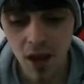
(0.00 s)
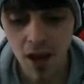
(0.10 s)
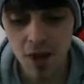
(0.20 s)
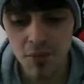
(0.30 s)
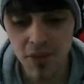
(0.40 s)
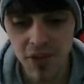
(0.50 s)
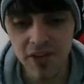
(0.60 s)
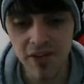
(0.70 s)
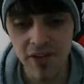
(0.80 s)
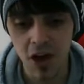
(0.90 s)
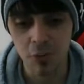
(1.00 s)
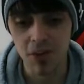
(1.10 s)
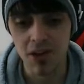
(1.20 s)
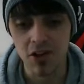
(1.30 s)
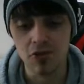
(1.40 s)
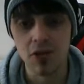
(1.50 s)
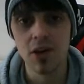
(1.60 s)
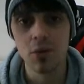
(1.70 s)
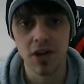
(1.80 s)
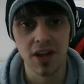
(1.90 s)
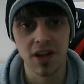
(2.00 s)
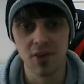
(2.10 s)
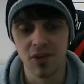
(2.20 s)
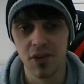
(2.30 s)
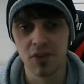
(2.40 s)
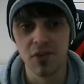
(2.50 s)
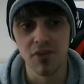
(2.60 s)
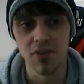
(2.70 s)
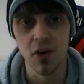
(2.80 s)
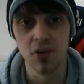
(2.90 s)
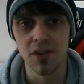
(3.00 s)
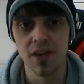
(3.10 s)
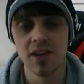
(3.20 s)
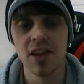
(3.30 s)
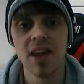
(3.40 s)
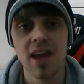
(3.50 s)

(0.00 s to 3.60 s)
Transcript: this is a company you really want to get yourselves involved in